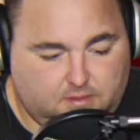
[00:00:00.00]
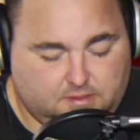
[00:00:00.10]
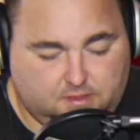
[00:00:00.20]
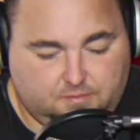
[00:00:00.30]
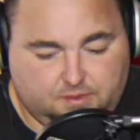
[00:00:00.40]

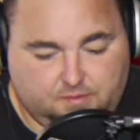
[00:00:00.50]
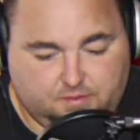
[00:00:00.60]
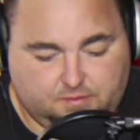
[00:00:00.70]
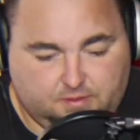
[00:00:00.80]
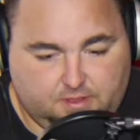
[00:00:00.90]
going to be
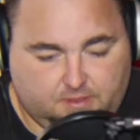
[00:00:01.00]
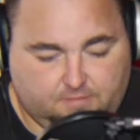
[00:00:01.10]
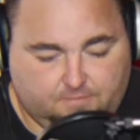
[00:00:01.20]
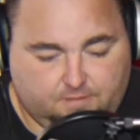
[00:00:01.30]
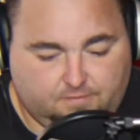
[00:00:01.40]
special in the
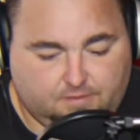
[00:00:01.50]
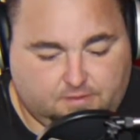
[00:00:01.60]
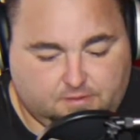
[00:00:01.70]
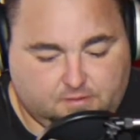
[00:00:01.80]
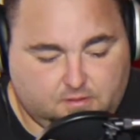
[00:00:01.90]
NFL
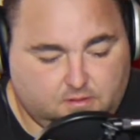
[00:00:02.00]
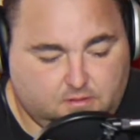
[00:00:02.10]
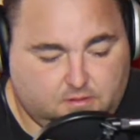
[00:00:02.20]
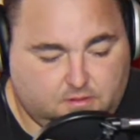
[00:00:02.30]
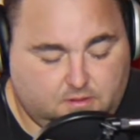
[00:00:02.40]

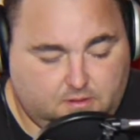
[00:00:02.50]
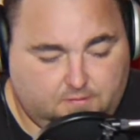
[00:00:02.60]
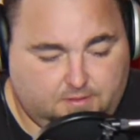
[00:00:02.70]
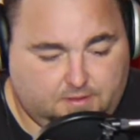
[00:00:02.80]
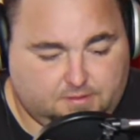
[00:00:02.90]

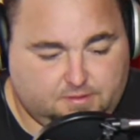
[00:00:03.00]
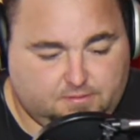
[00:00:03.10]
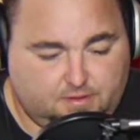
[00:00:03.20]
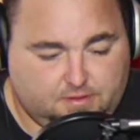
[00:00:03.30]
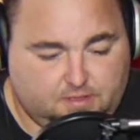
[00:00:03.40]
if he gets to the
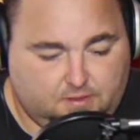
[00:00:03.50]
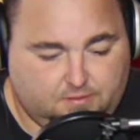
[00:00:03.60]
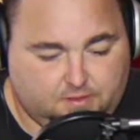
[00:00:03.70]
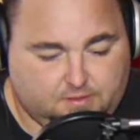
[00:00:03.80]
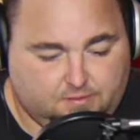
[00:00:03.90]
right
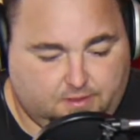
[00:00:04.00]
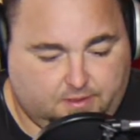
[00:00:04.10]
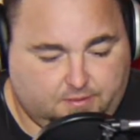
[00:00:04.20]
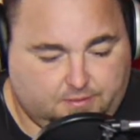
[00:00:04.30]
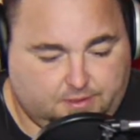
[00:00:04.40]
team, gets the right
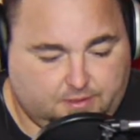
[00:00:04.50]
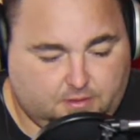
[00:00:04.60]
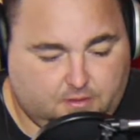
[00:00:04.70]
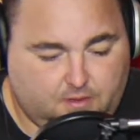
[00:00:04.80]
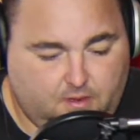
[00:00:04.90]
coaching.
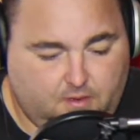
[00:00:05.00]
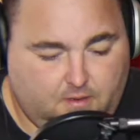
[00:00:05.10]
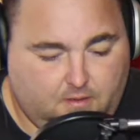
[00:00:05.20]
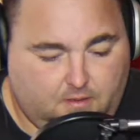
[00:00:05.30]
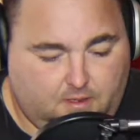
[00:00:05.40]

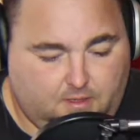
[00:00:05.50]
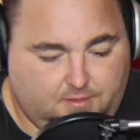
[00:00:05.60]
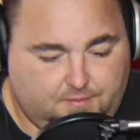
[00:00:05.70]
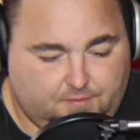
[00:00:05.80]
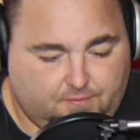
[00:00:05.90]
I
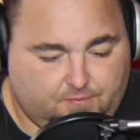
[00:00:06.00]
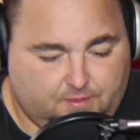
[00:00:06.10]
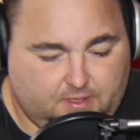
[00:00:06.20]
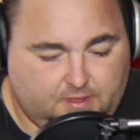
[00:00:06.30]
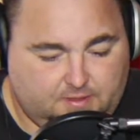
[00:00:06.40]
think people
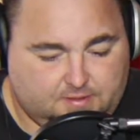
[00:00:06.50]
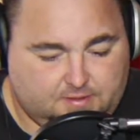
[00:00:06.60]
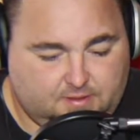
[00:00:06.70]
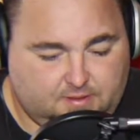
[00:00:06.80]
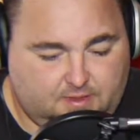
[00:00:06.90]
forget
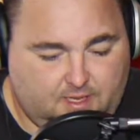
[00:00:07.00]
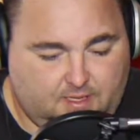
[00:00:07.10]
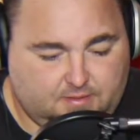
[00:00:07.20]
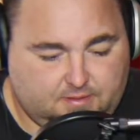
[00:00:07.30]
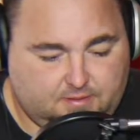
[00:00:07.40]
that's a
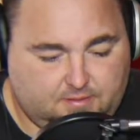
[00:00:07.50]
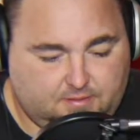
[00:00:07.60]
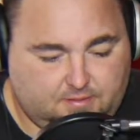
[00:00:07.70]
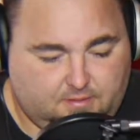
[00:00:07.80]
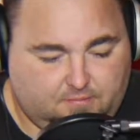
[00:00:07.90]
lot
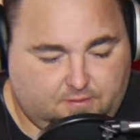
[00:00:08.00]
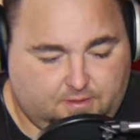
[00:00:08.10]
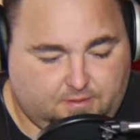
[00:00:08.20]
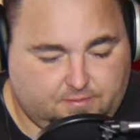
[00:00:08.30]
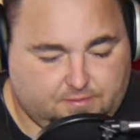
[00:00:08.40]
of
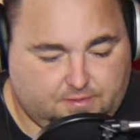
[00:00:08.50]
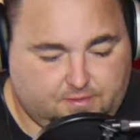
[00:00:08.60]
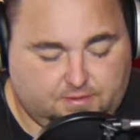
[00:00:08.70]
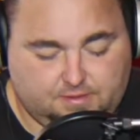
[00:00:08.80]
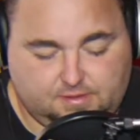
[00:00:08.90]
what goes
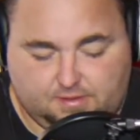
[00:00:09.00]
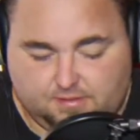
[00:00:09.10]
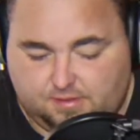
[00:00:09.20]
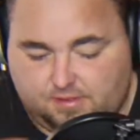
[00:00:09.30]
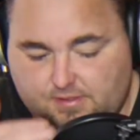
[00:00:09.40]
on is
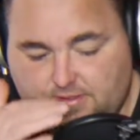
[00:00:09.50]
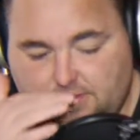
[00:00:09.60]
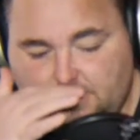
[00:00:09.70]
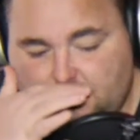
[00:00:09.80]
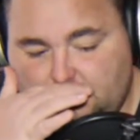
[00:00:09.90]

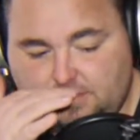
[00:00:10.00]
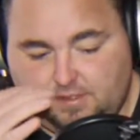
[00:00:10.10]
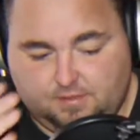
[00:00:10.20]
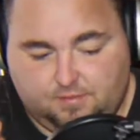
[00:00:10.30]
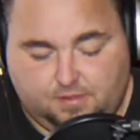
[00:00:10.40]

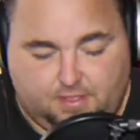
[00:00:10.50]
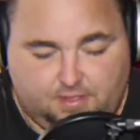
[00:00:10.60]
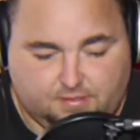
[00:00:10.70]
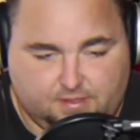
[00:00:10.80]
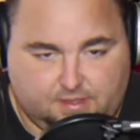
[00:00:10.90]
these
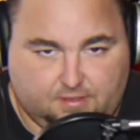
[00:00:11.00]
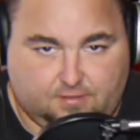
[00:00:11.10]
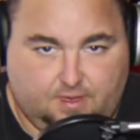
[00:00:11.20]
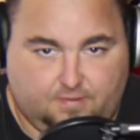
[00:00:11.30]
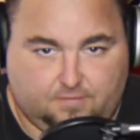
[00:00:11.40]
players, they get
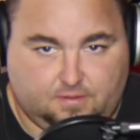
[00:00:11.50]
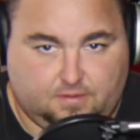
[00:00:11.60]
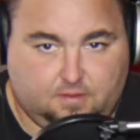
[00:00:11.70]
drafted